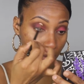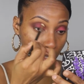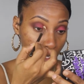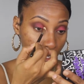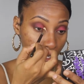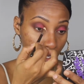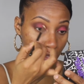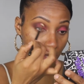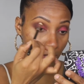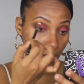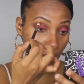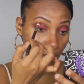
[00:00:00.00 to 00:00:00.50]

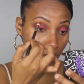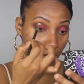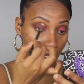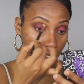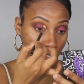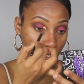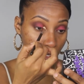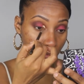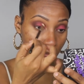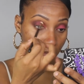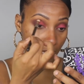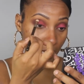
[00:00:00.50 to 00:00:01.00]
cut the crease
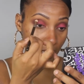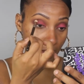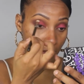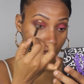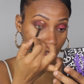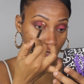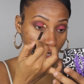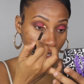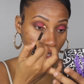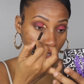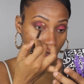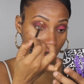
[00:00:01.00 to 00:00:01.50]
and apply
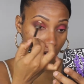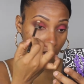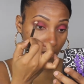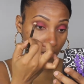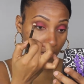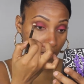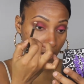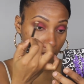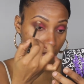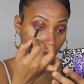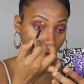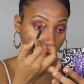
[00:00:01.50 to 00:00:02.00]
this color a
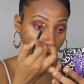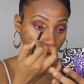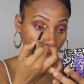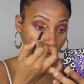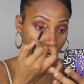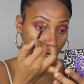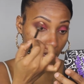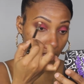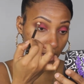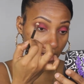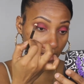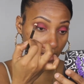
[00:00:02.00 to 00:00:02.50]
bit more
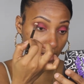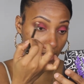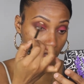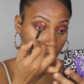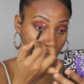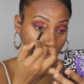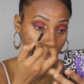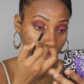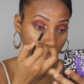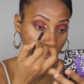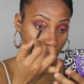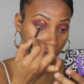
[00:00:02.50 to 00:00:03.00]

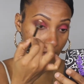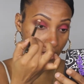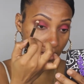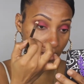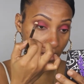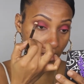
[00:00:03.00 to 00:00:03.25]
intense.